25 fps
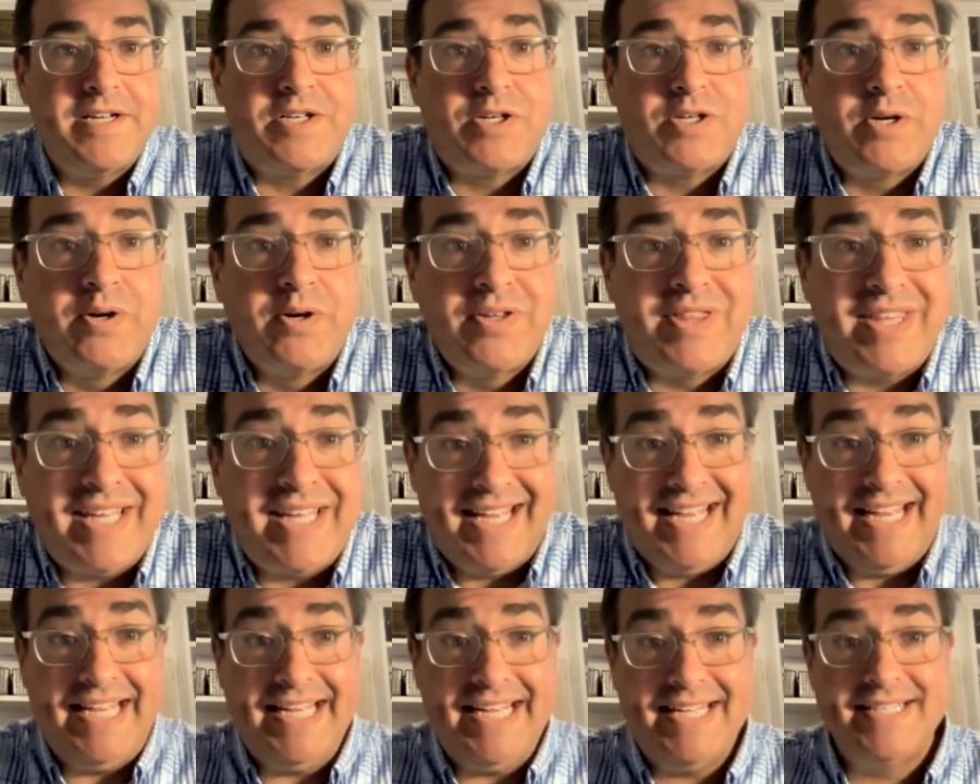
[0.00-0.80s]
the truth
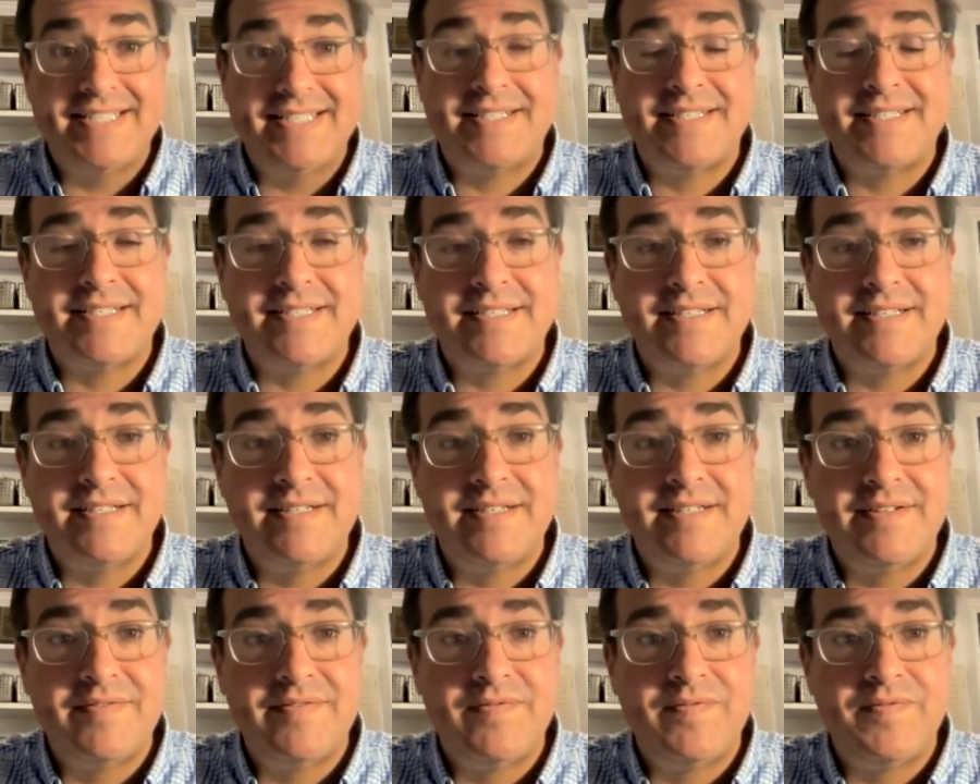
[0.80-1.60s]
is,
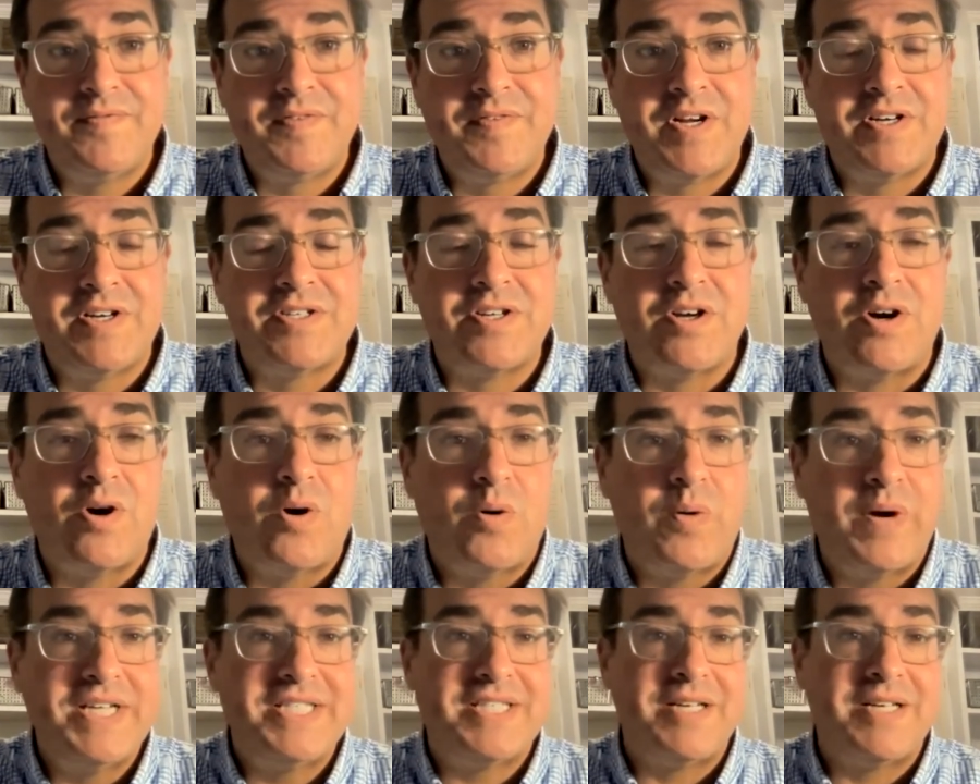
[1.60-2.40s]
there's
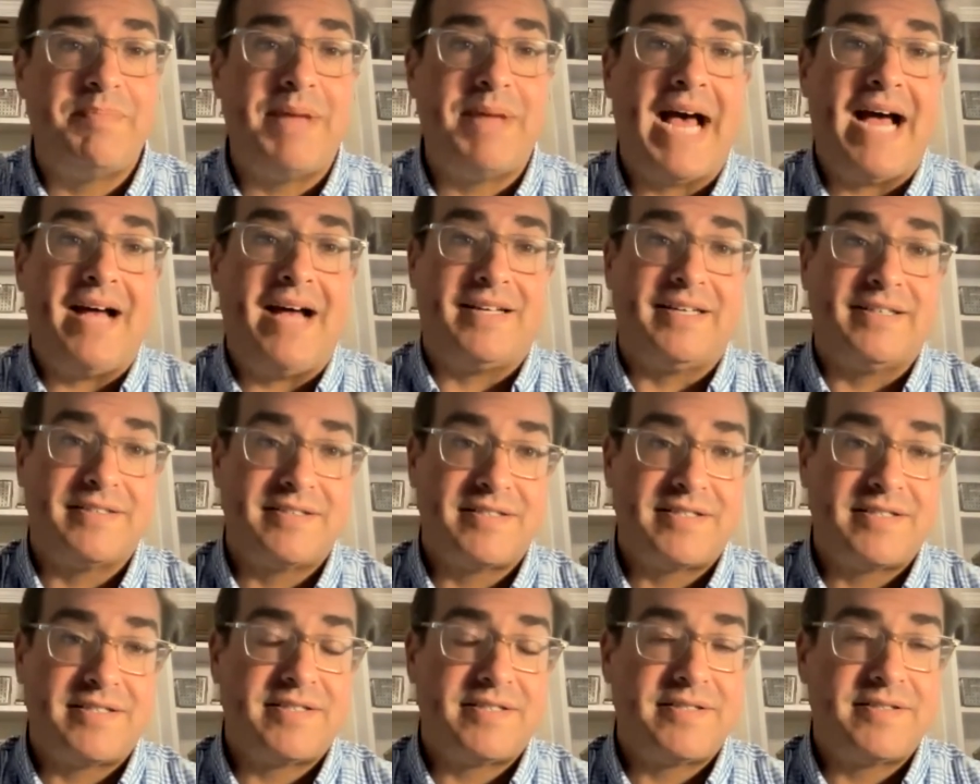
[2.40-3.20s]
always a
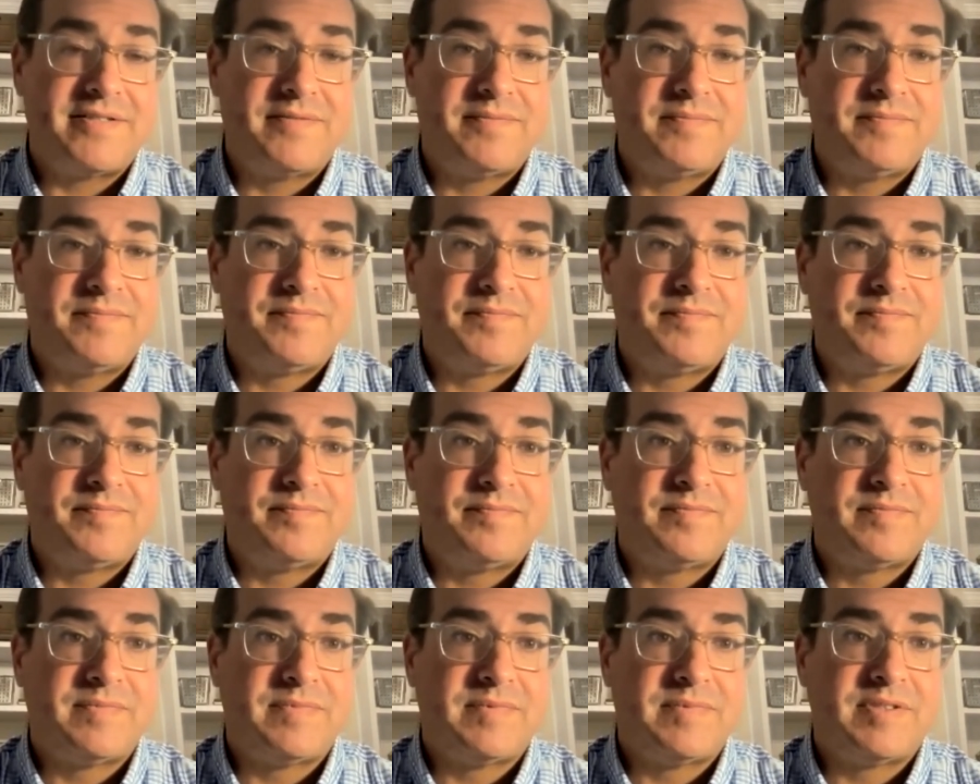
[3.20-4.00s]
balance.
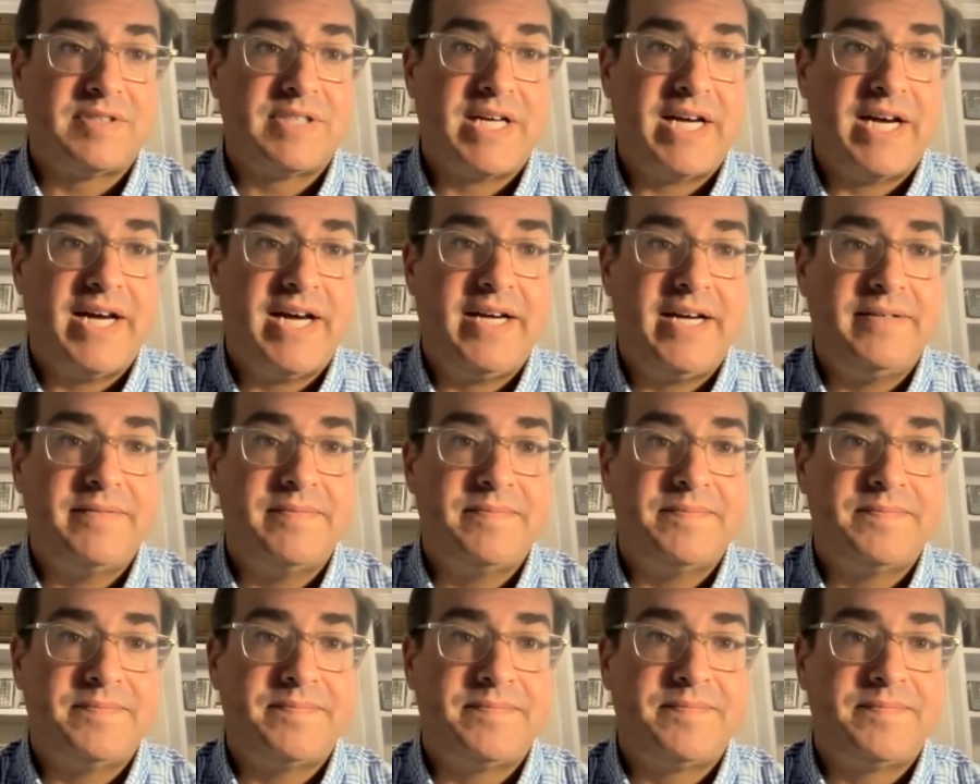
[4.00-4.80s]

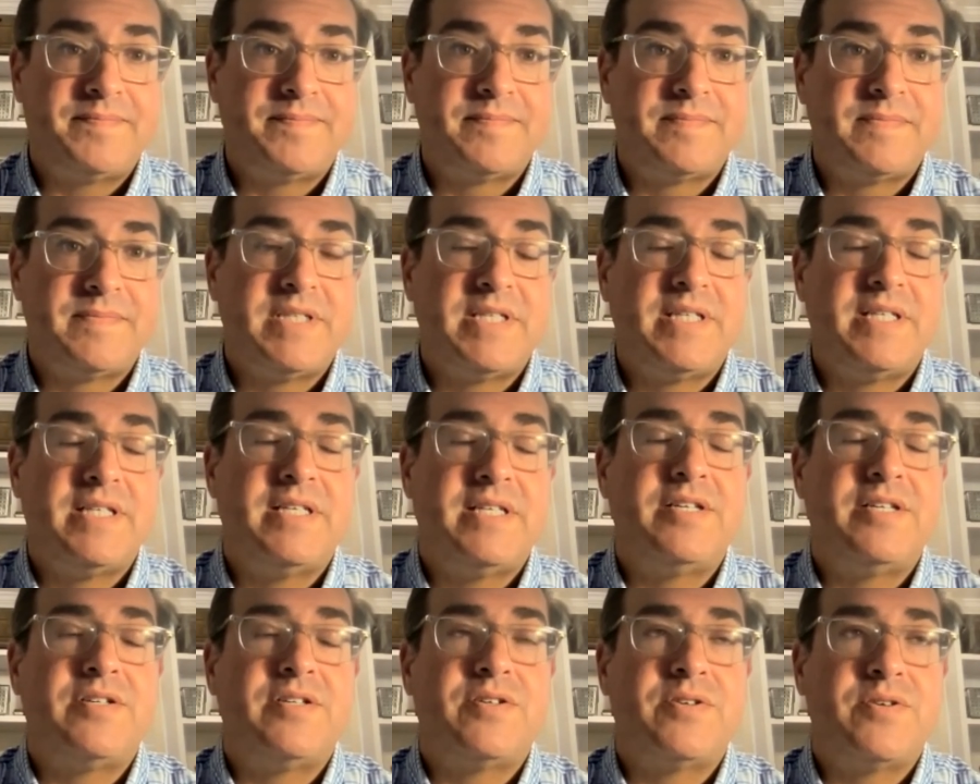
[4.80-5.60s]
Okay.
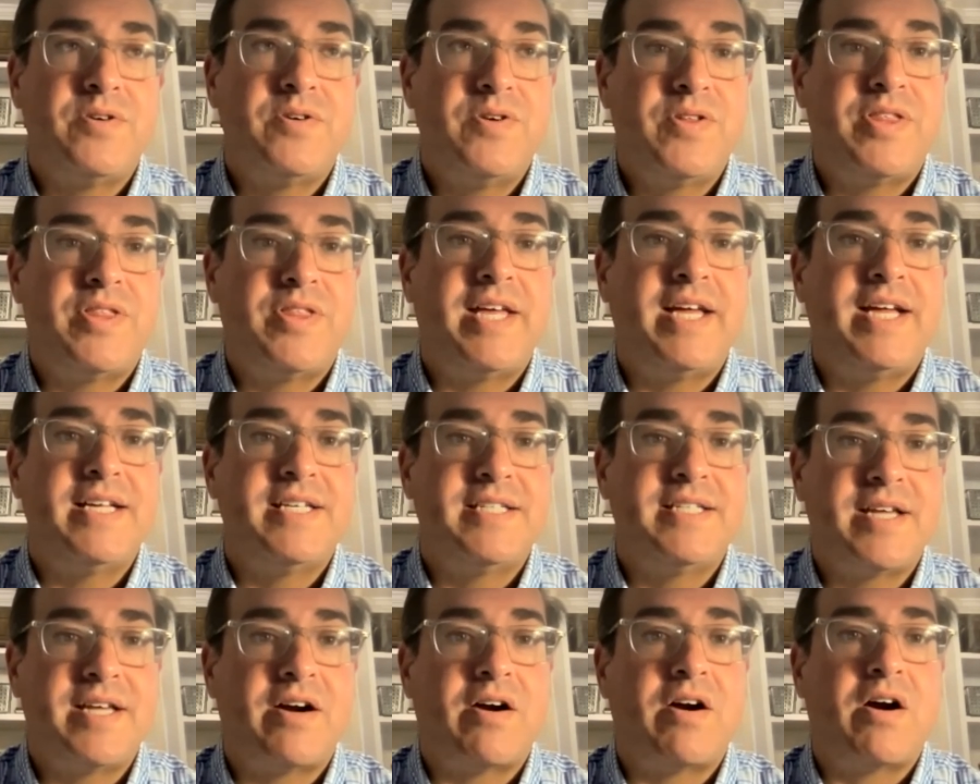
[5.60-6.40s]
The truth
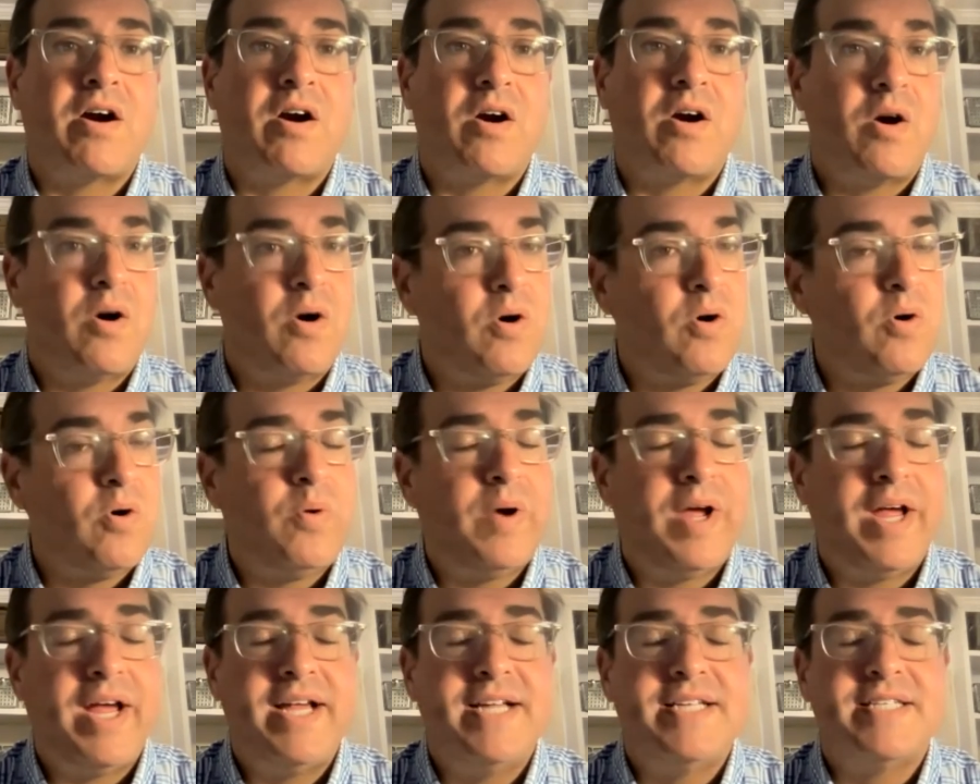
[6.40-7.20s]
is, there are
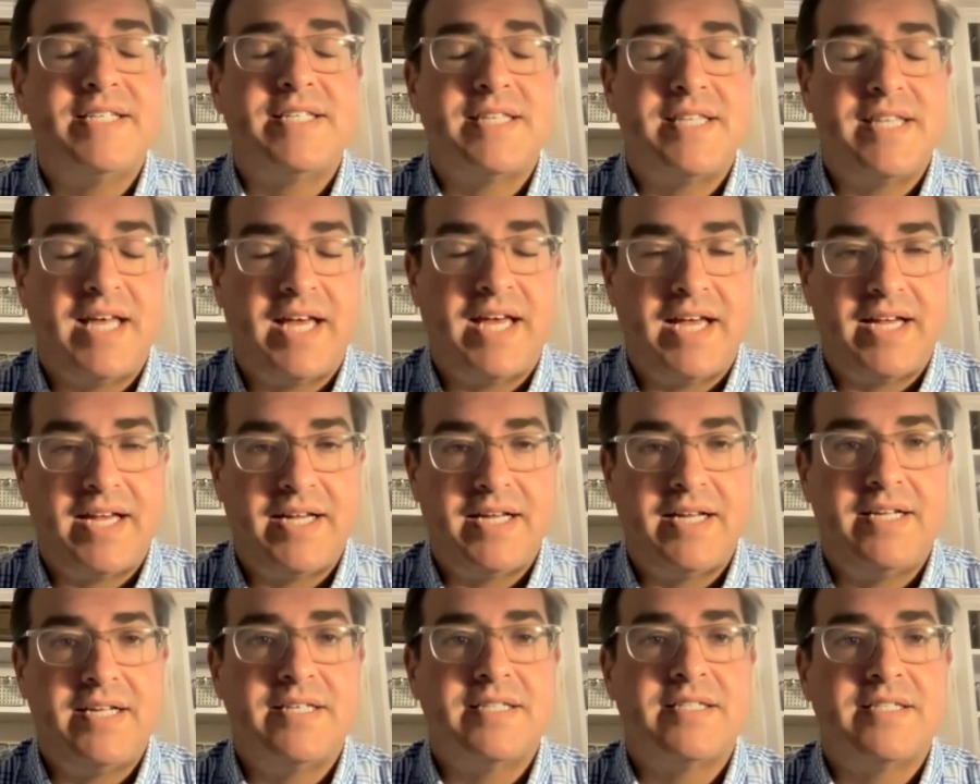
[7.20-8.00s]
always
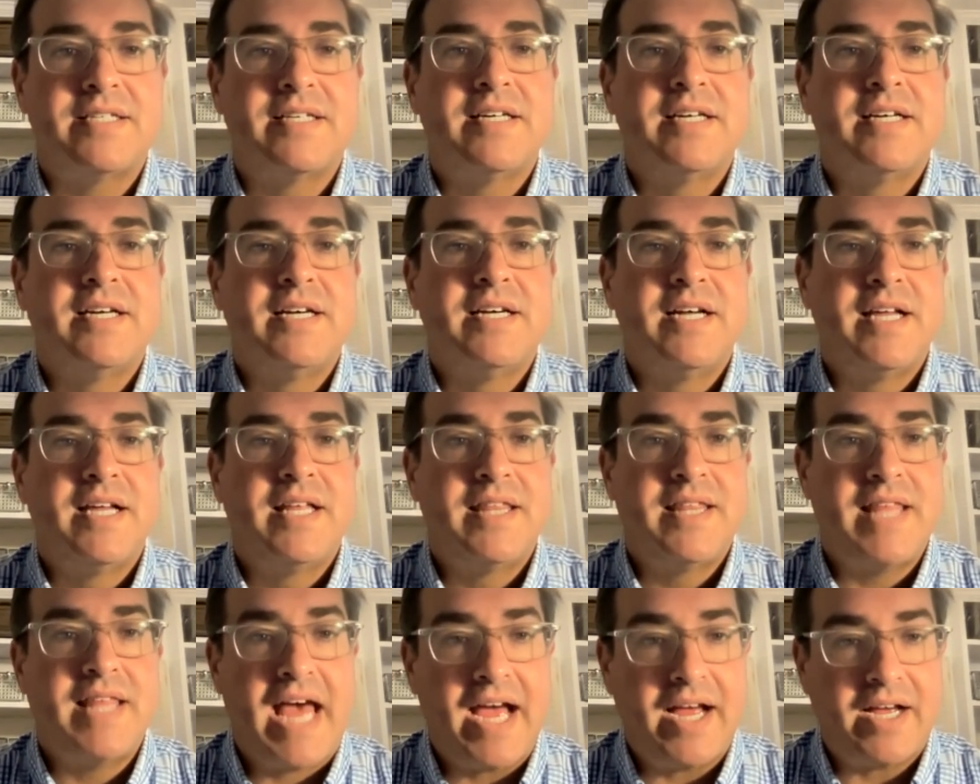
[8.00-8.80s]
things
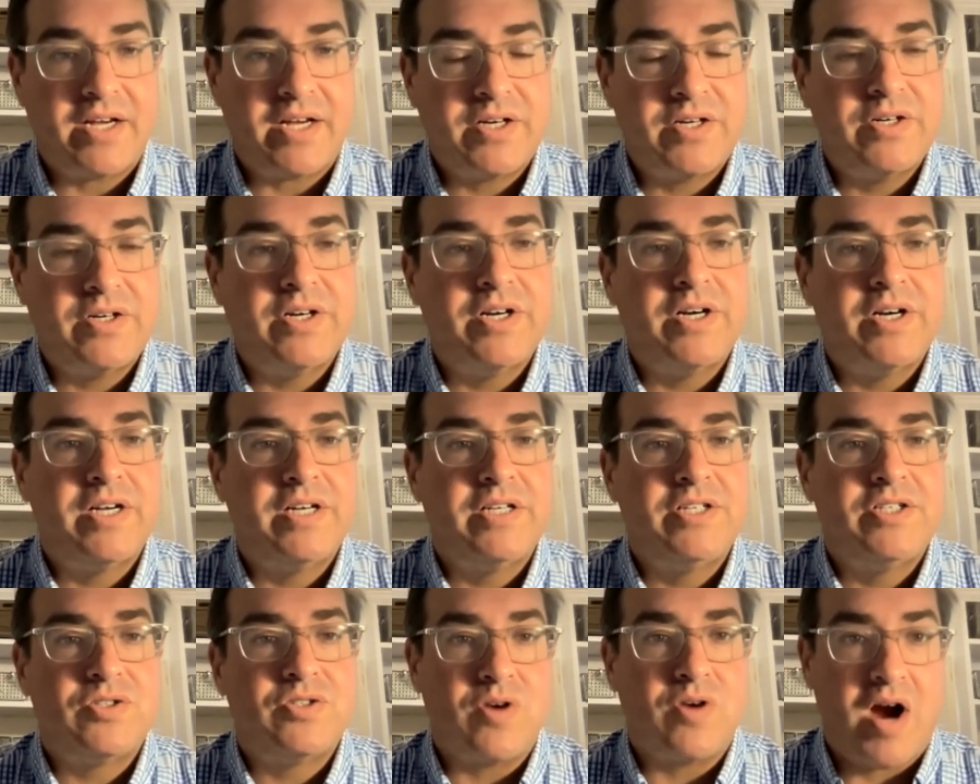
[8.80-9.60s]
that
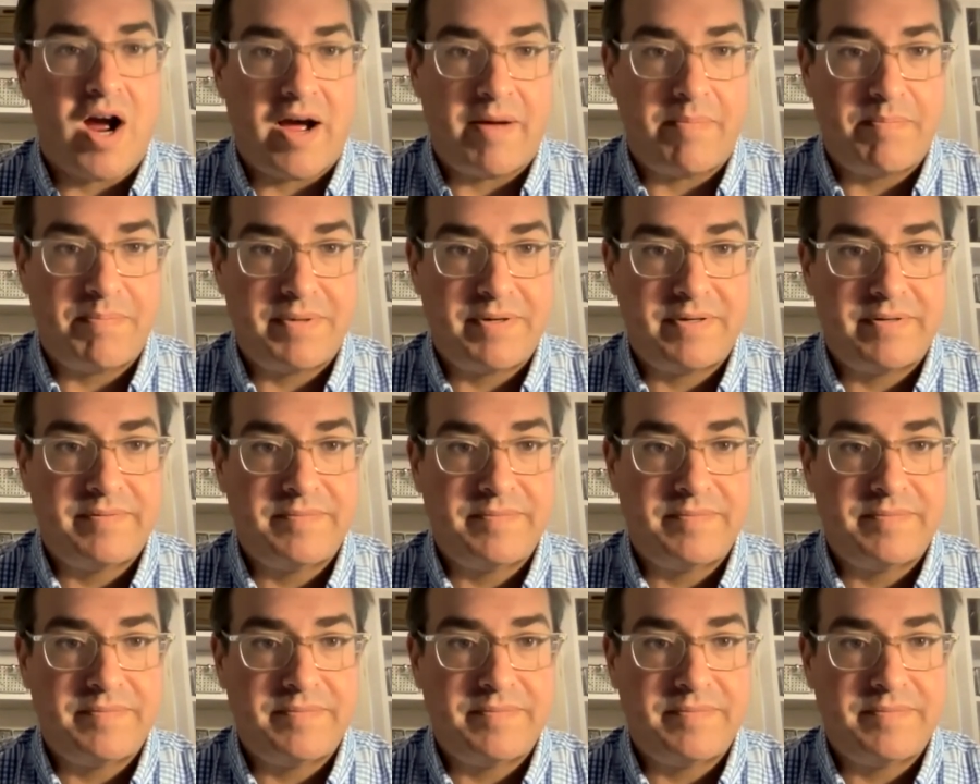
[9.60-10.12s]
could drop.